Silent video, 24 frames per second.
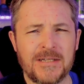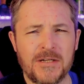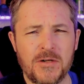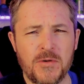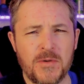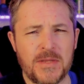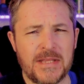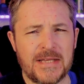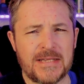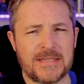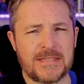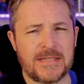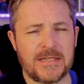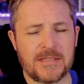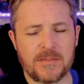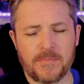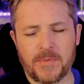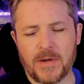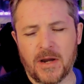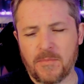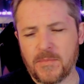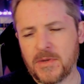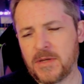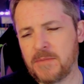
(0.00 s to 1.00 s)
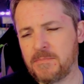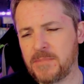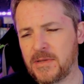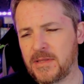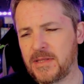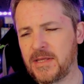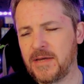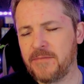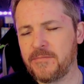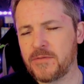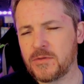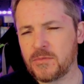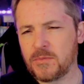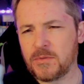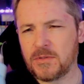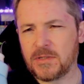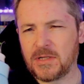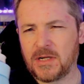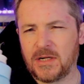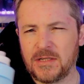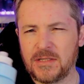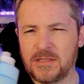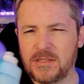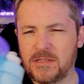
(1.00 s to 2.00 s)
I don't know what that says about me, but the others
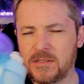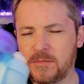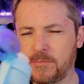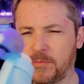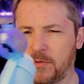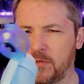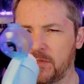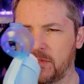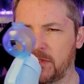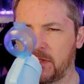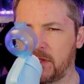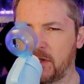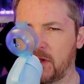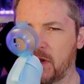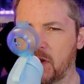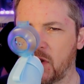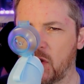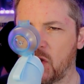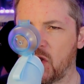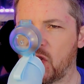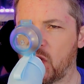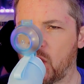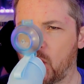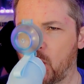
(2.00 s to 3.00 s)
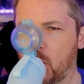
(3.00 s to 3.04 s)
were kind of disappointing.